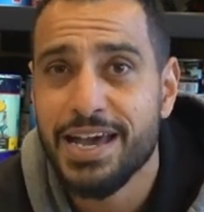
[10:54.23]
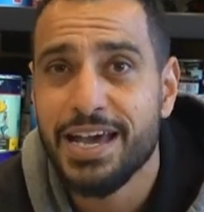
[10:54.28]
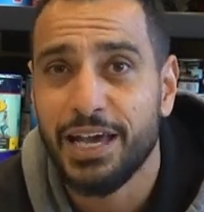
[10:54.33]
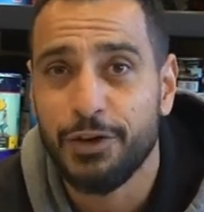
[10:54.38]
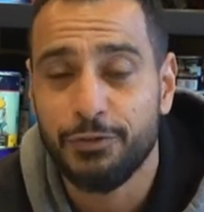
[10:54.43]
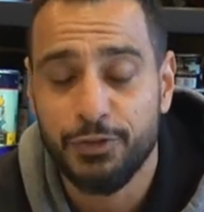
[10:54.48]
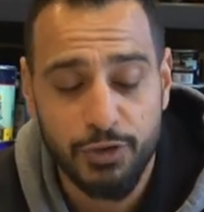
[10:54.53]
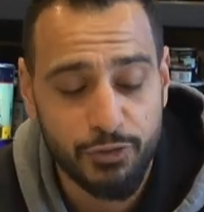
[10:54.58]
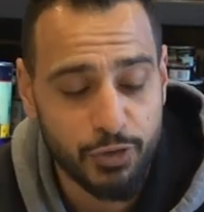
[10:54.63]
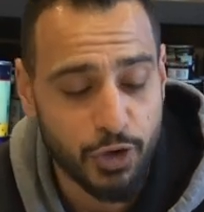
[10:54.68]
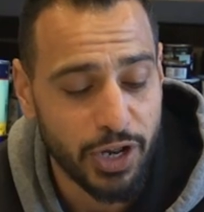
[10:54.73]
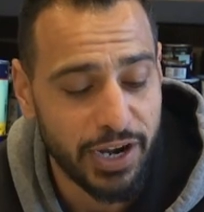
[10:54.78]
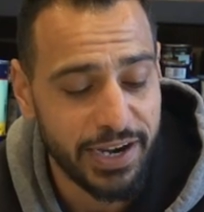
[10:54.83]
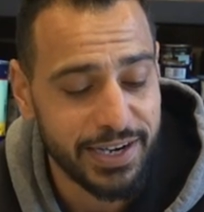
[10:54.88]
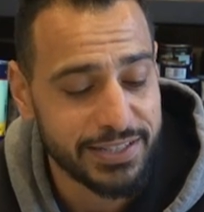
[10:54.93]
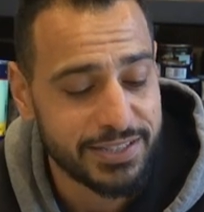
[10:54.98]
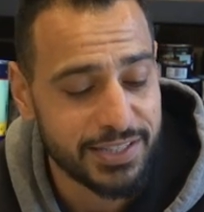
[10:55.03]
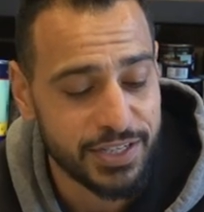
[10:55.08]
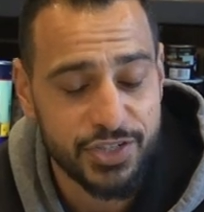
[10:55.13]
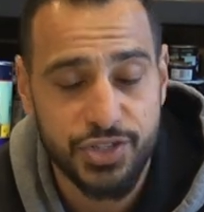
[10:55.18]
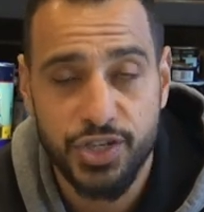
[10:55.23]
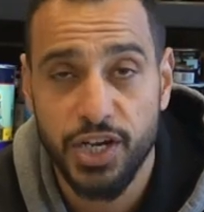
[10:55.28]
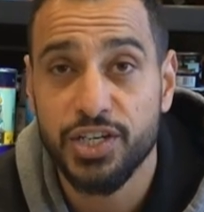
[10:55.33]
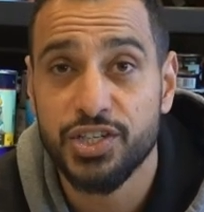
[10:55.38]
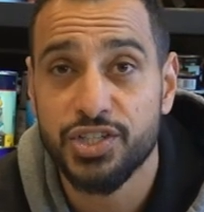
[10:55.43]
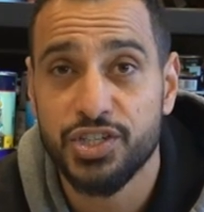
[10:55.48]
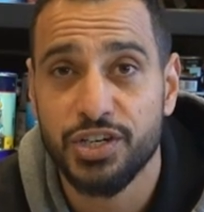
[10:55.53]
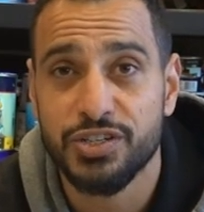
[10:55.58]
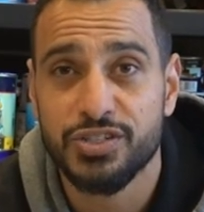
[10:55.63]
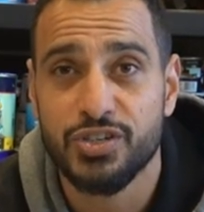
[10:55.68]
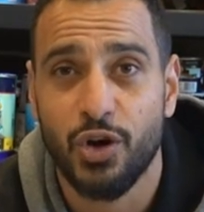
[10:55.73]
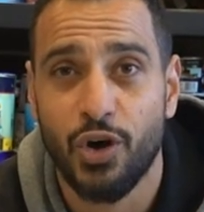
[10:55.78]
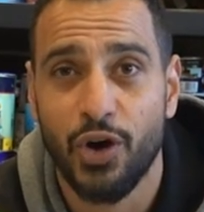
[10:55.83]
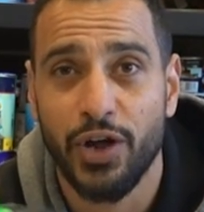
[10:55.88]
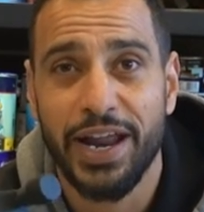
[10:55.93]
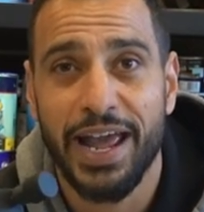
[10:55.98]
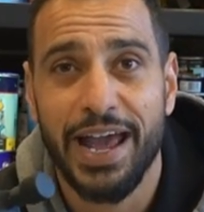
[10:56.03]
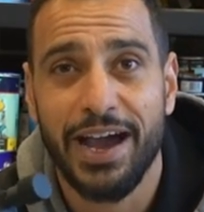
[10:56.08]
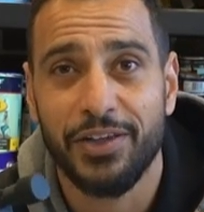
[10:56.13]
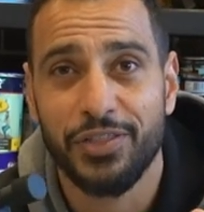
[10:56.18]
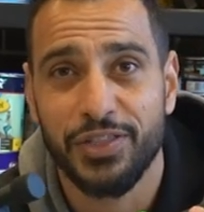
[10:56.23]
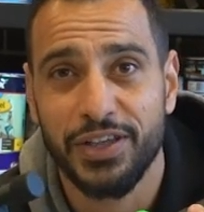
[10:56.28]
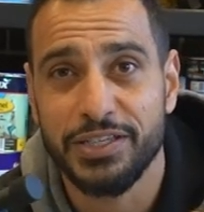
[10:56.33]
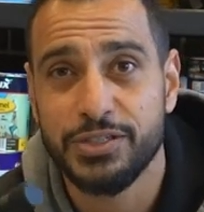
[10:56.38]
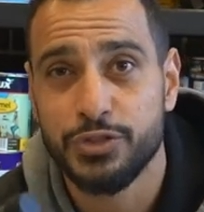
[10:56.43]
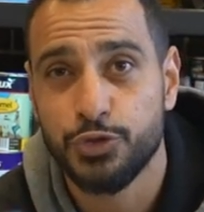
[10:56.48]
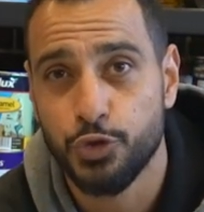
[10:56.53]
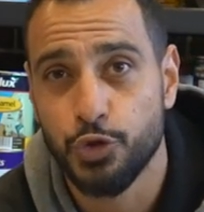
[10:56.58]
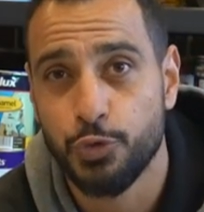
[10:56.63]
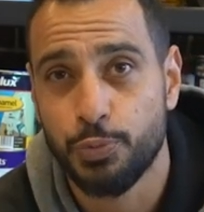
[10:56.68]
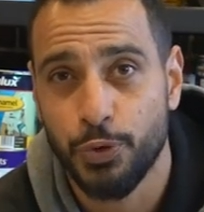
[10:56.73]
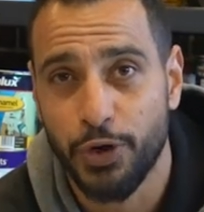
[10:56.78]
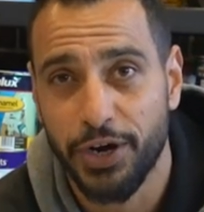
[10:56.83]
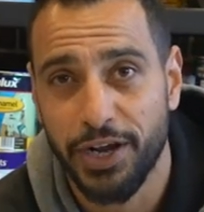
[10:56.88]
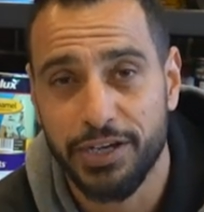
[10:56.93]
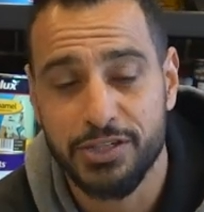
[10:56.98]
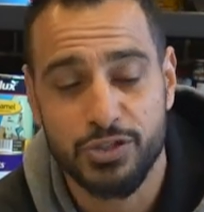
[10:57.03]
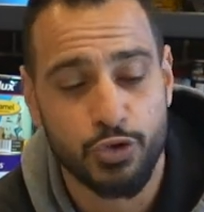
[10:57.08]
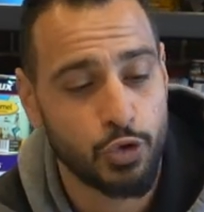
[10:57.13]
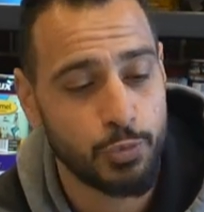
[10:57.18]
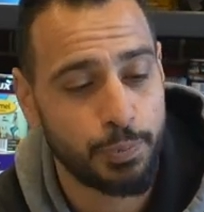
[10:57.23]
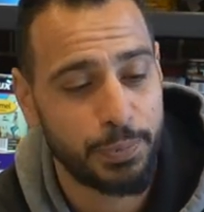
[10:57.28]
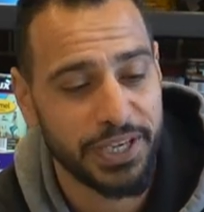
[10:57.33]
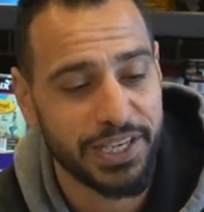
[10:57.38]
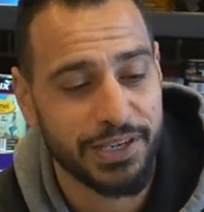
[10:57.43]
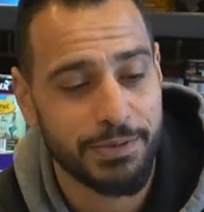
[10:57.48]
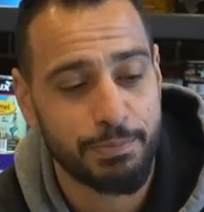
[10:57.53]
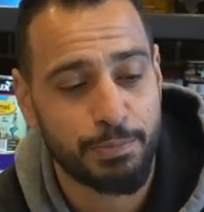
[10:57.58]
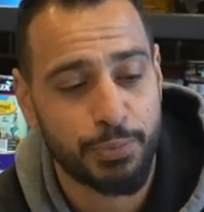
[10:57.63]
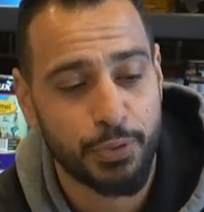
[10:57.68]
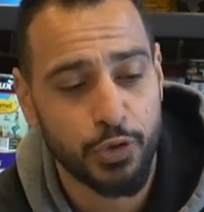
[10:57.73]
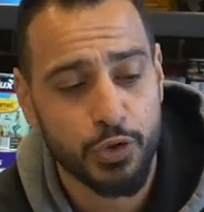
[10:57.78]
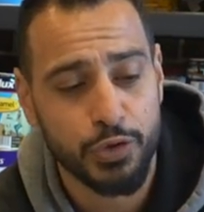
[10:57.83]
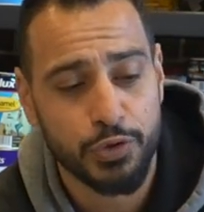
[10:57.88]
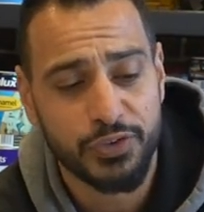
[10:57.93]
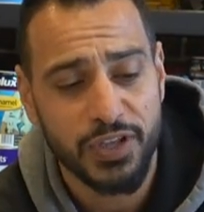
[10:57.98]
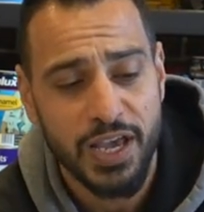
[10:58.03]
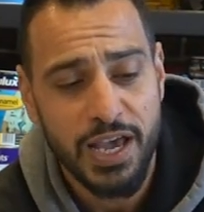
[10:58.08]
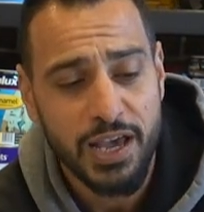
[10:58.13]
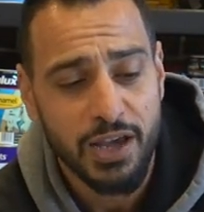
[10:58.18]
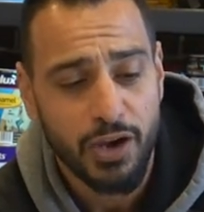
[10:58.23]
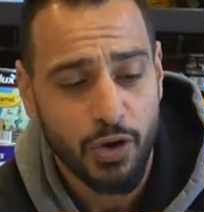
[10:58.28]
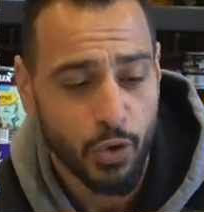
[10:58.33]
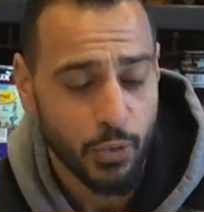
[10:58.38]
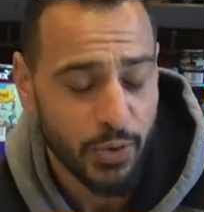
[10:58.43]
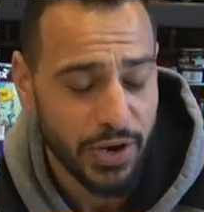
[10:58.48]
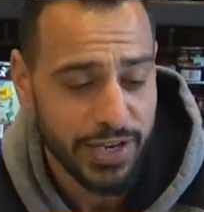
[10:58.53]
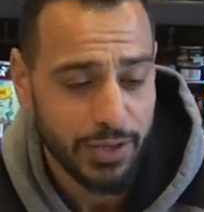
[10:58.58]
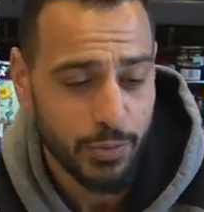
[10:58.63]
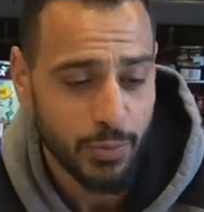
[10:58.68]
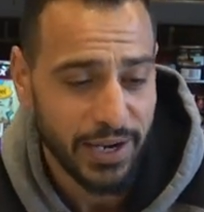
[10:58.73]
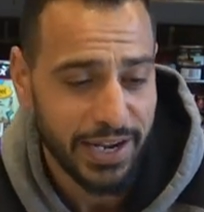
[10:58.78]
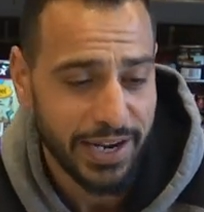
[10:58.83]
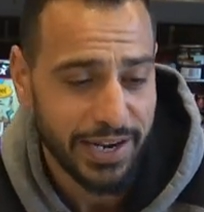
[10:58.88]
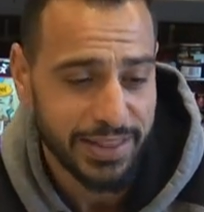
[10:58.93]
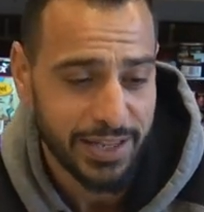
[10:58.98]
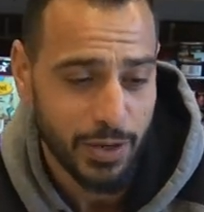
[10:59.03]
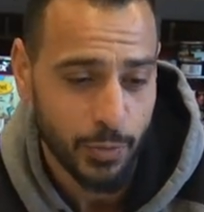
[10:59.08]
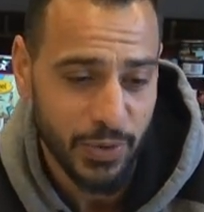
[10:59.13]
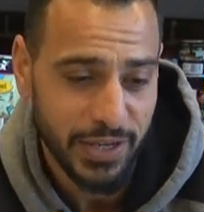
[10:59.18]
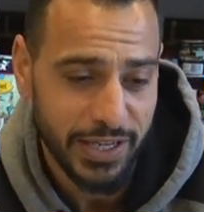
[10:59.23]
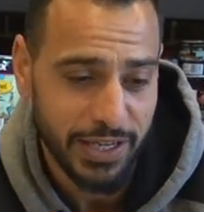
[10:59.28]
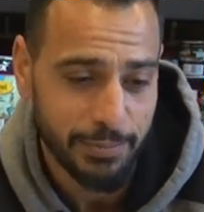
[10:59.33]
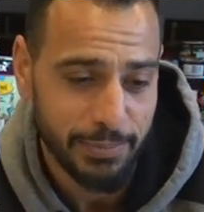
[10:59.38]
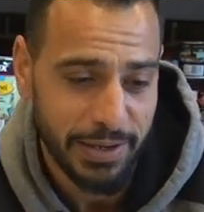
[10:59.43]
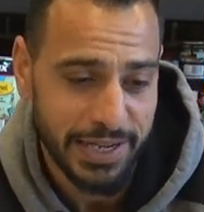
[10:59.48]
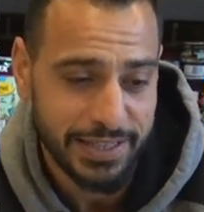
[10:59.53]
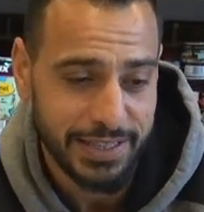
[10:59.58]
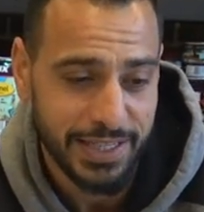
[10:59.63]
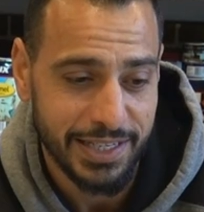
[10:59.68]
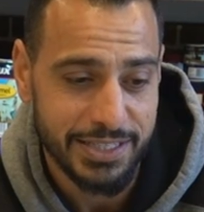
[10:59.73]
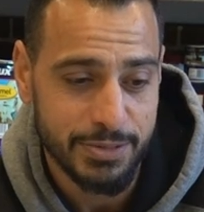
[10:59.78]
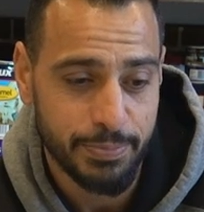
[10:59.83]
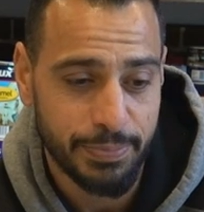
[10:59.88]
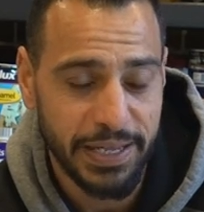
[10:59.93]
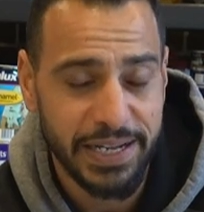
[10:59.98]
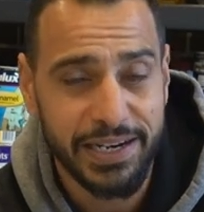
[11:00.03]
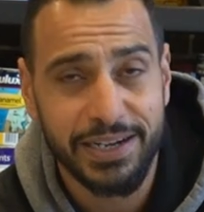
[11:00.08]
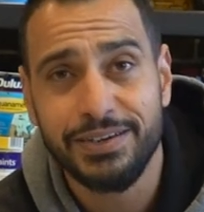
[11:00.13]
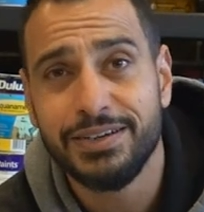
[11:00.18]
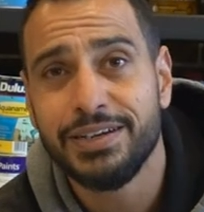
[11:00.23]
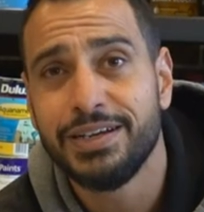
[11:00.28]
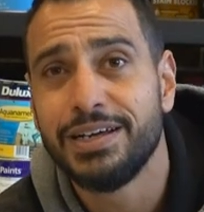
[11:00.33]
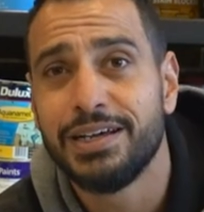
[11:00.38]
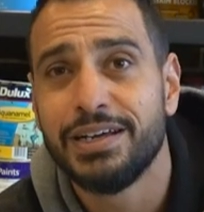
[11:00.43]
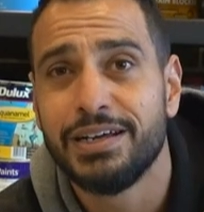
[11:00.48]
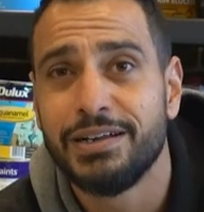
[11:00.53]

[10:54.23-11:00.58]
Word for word: If you've got any suggestions on how these two products could be improved or any way that we can make these better,